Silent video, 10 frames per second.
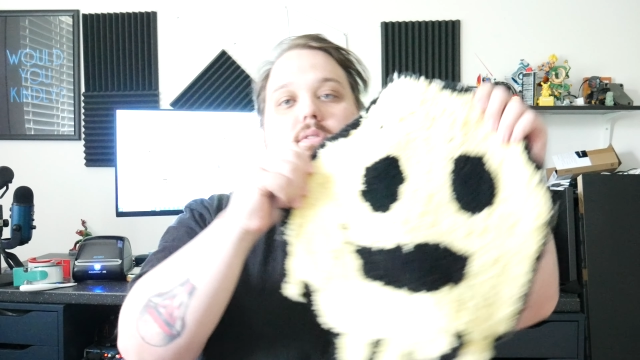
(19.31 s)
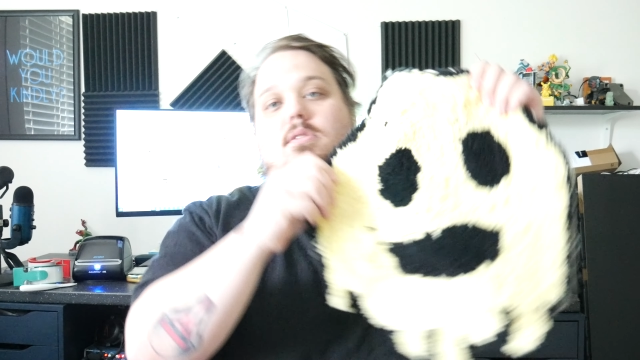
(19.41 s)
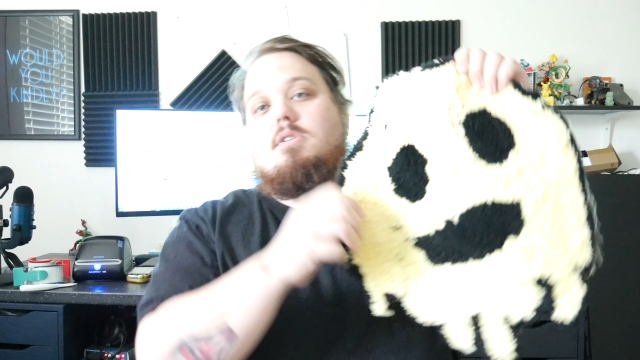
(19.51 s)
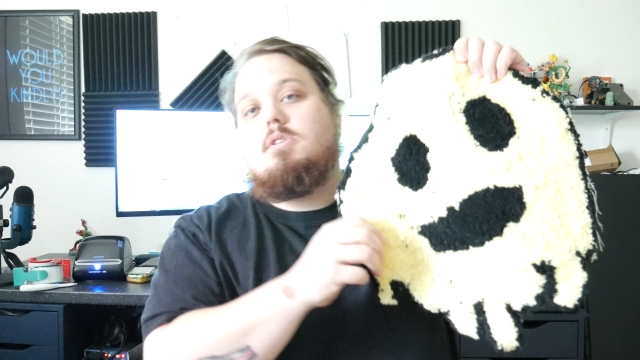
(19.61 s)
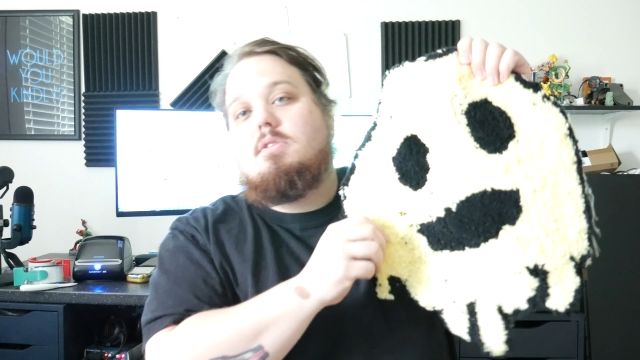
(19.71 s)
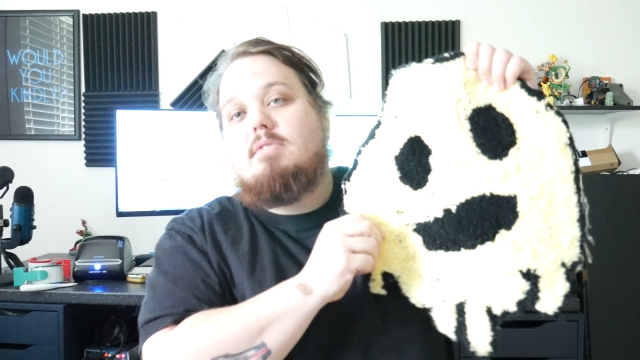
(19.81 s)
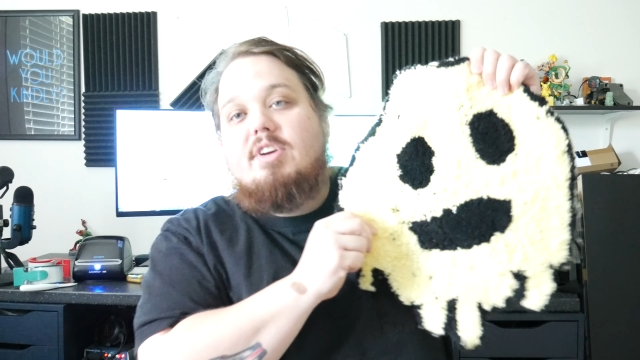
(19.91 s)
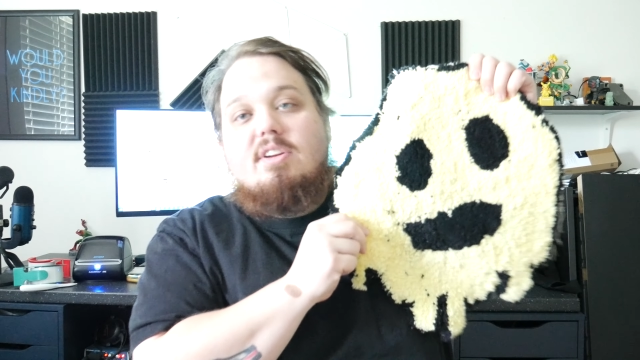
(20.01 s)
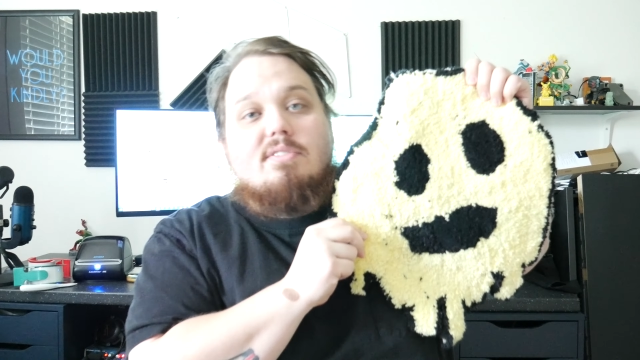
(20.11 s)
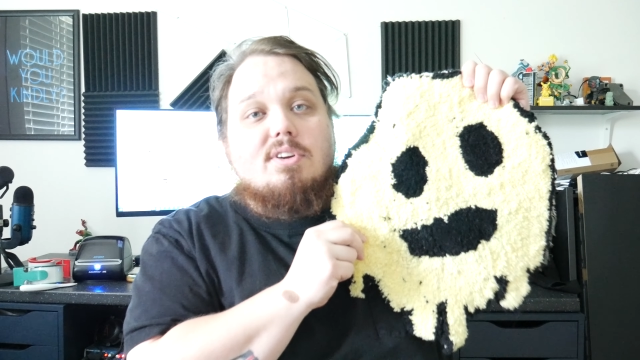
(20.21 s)
This is the
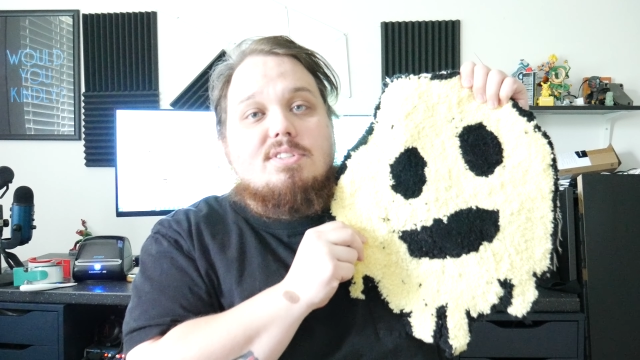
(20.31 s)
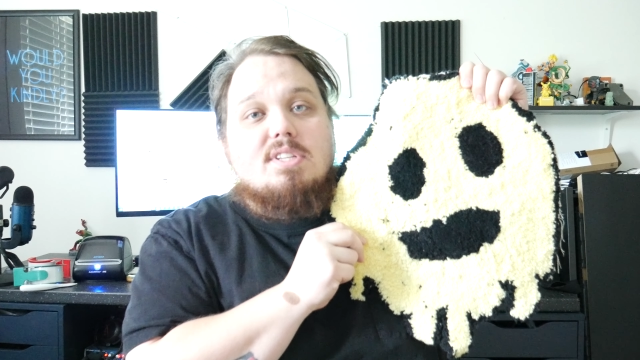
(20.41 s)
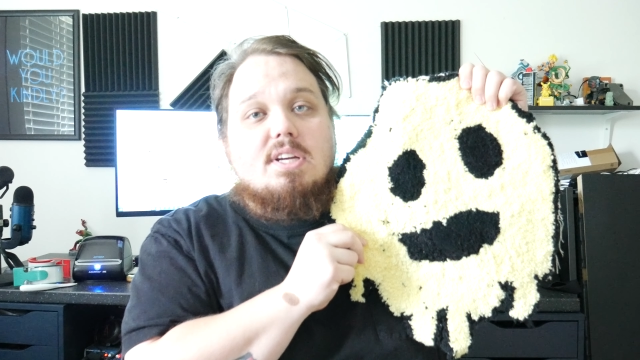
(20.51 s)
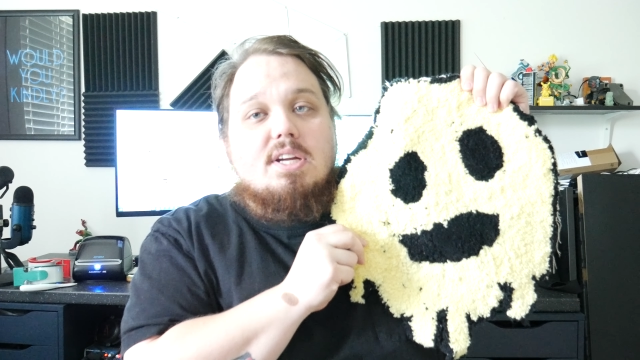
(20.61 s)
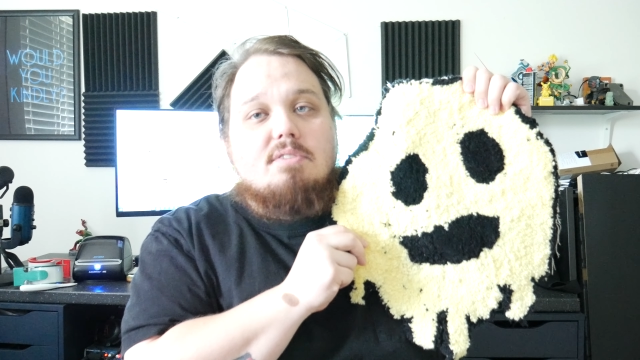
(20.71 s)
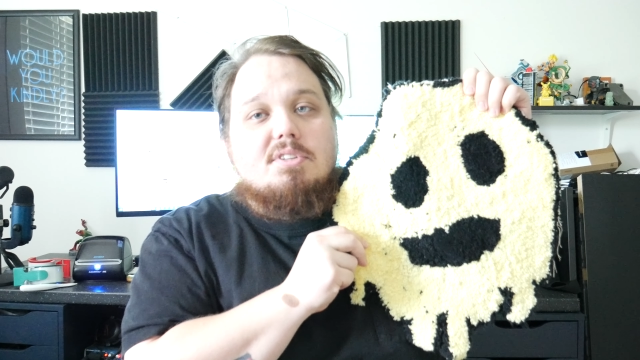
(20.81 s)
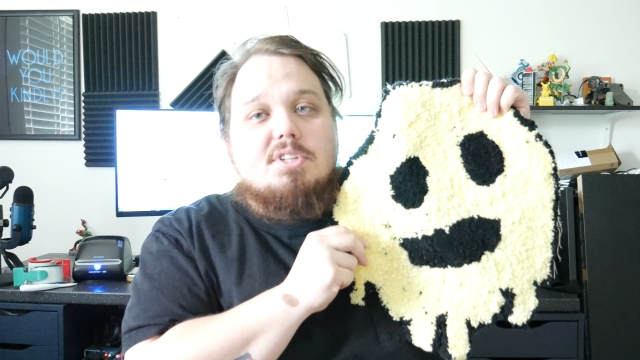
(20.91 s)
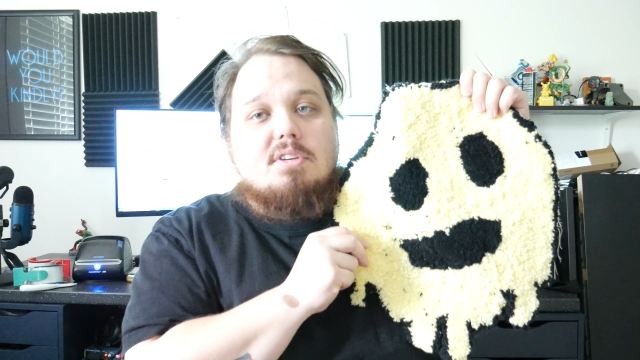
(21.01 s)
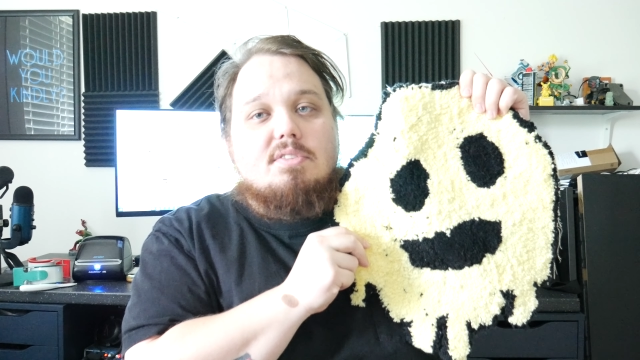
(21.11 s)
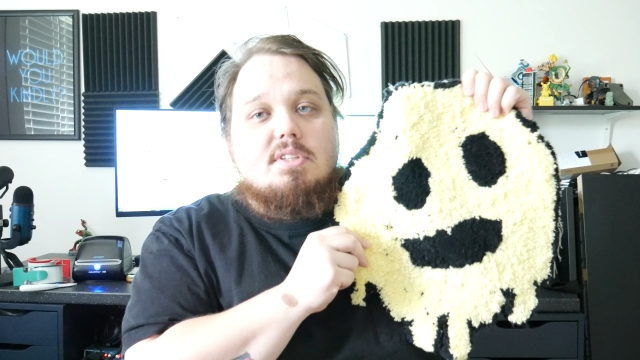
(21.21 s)
very first thing I ever
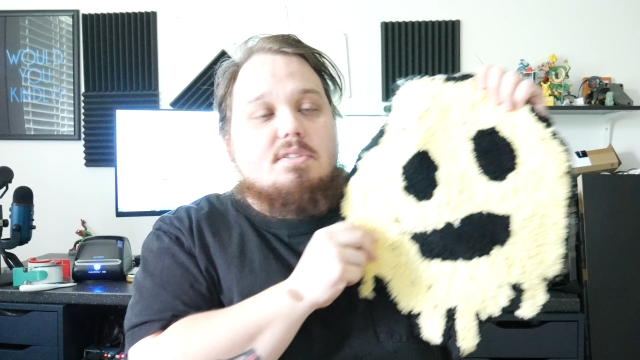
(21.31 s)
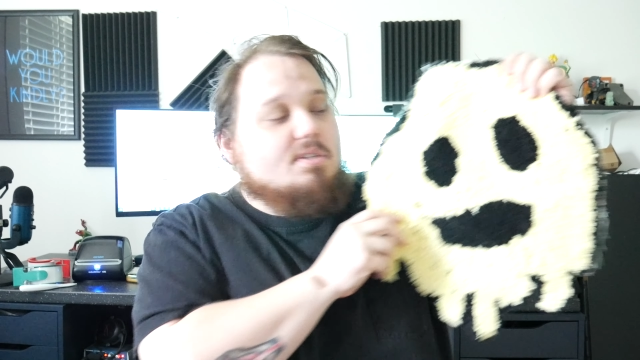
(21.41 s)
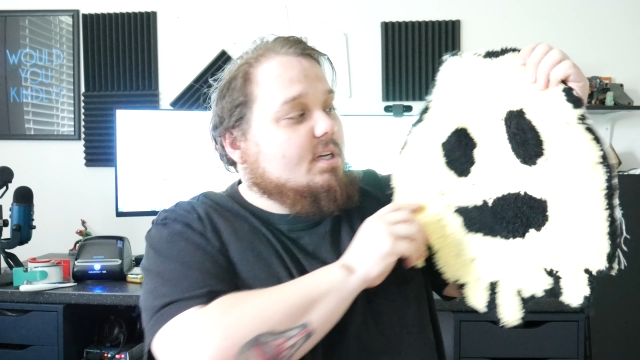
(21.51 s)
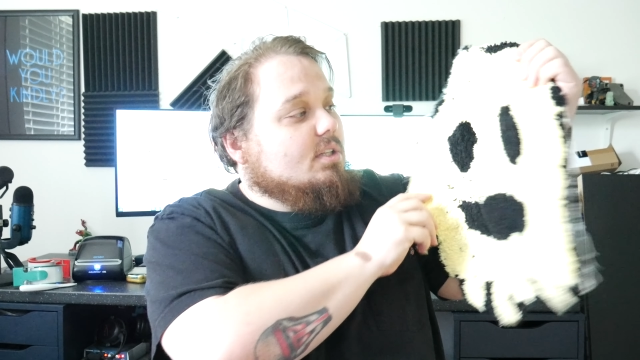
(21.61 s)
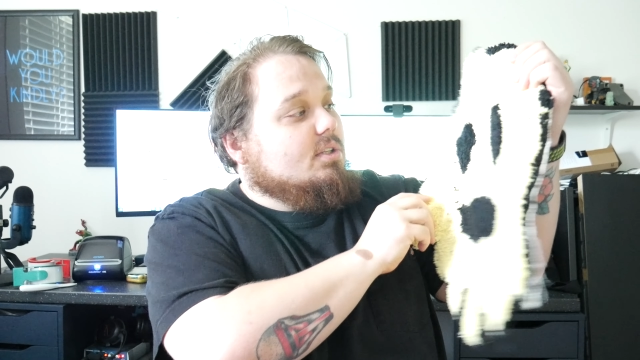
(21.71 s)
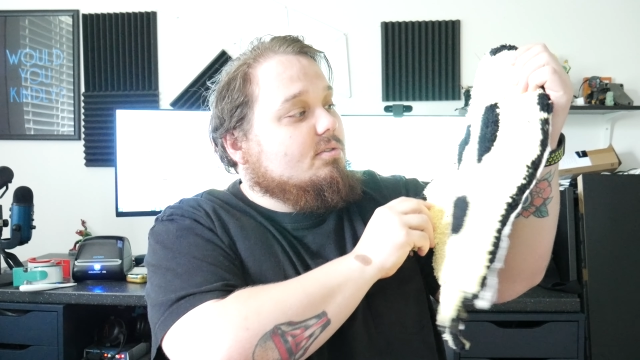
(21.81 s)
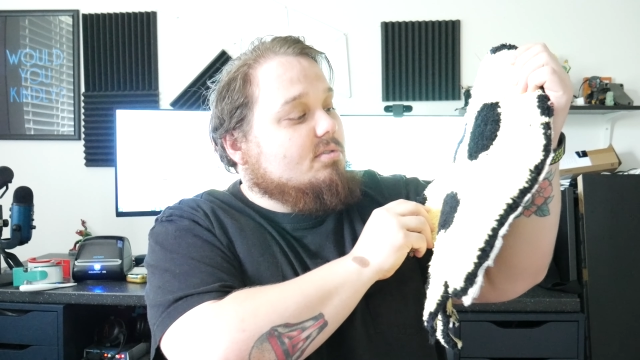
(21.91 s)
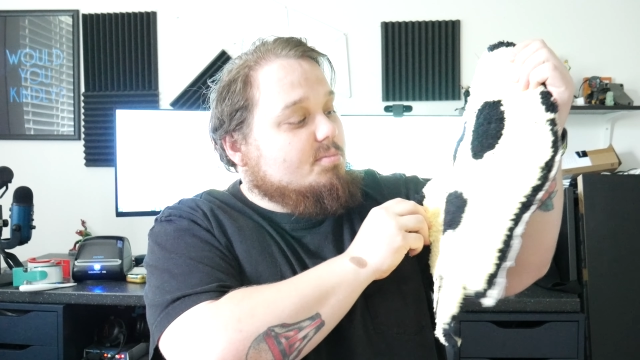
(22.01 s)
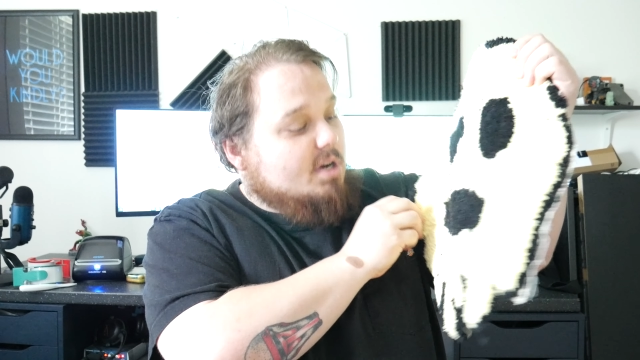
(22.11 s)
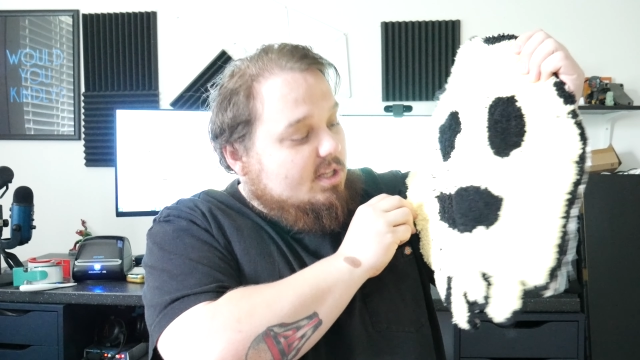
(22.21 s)
tufted. It's like a little
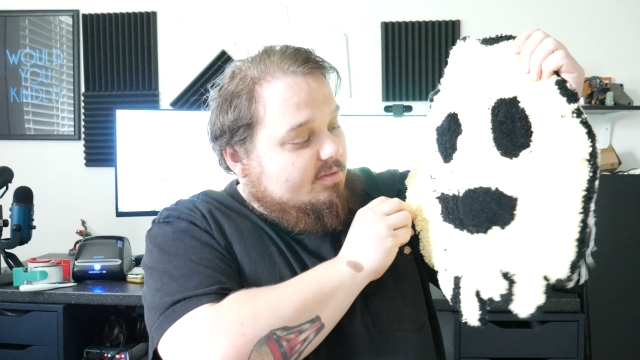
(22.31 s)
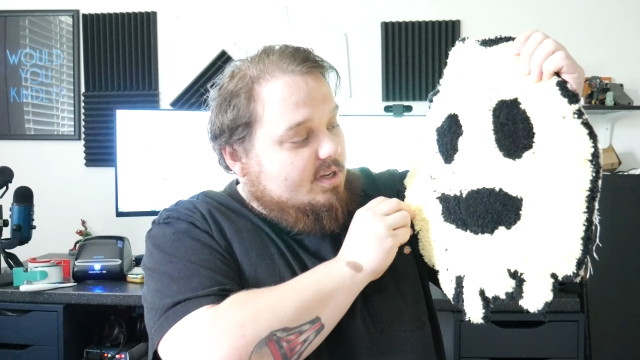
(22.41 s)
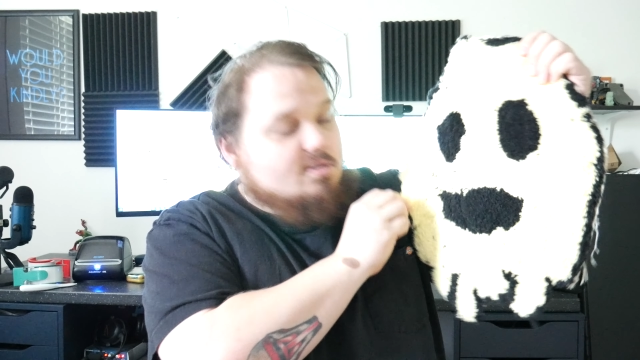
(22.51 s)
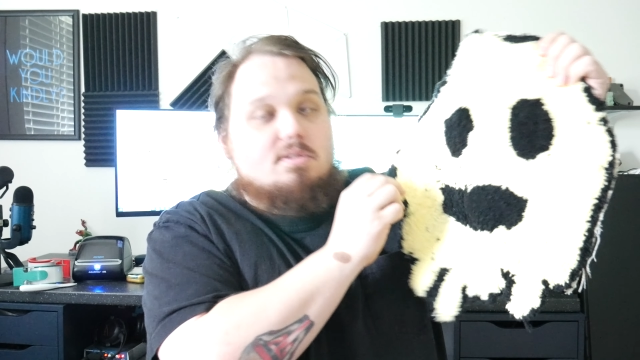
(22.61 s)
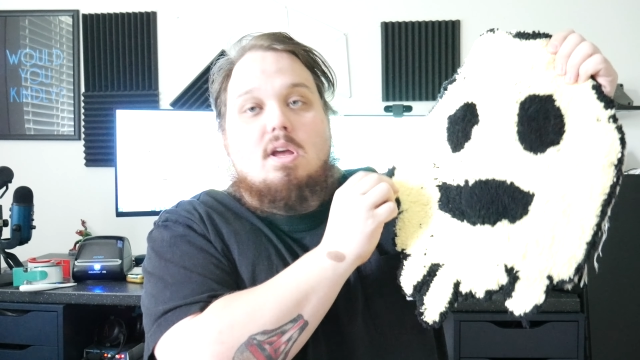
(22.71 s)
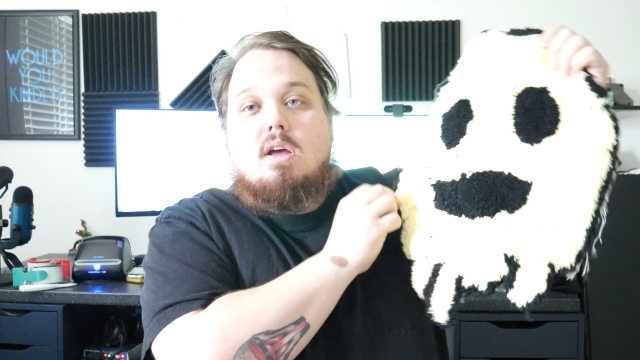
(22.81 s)
smiley face.